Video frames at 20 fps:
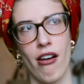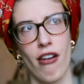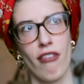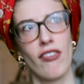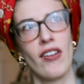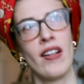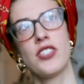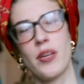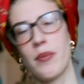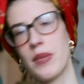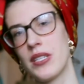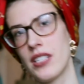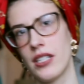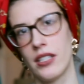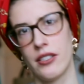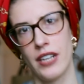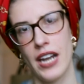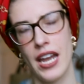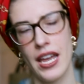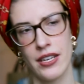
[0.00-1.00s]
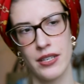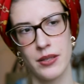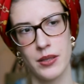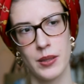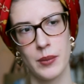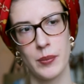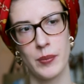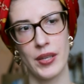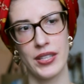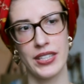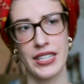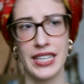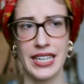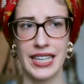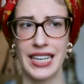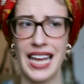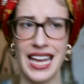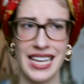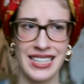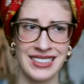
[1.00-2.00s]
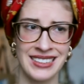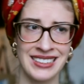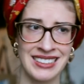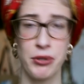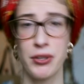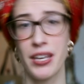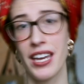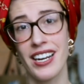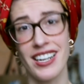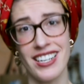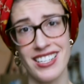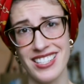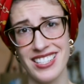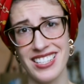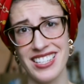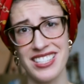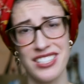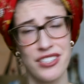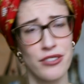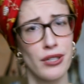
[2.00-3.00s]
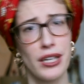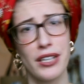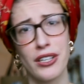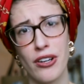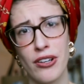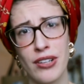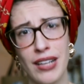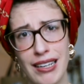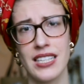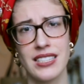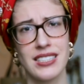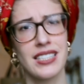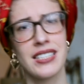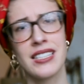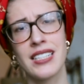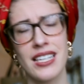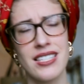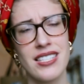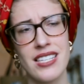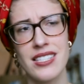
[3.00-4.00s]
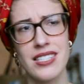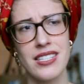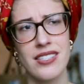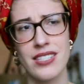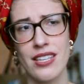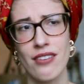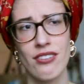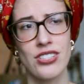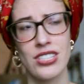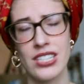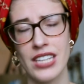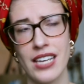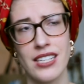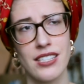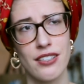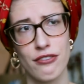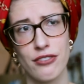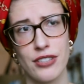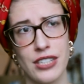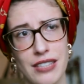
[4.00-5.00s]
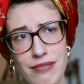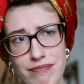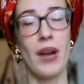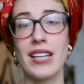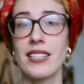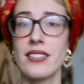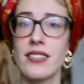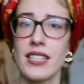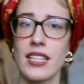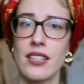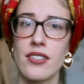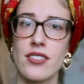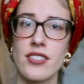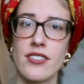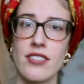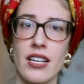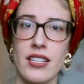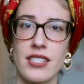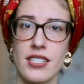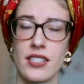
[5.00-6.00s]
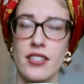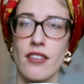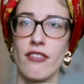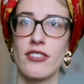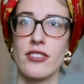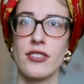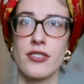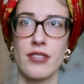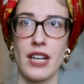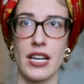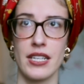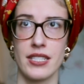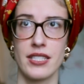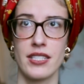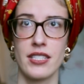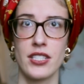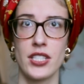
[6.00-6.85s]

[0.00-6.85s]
of chemise à la reine, but then again, who cares? It's Coca-Cola. It didn't exist in 1783. Back to the construction of the dress.